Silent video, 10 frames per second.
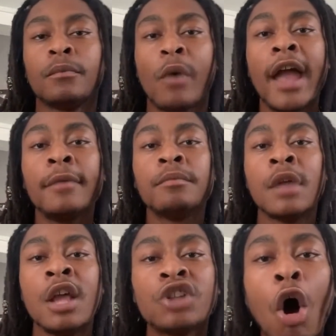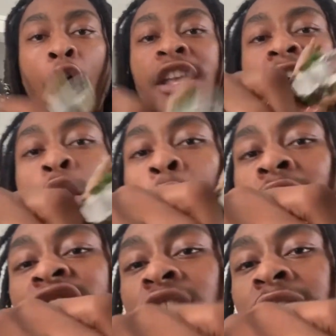Right? So all y'all don't
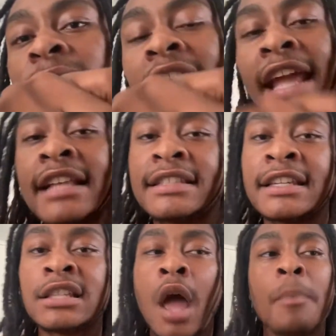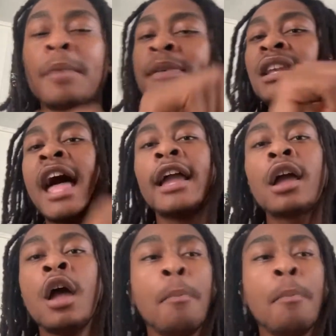wanna study finances, but be like,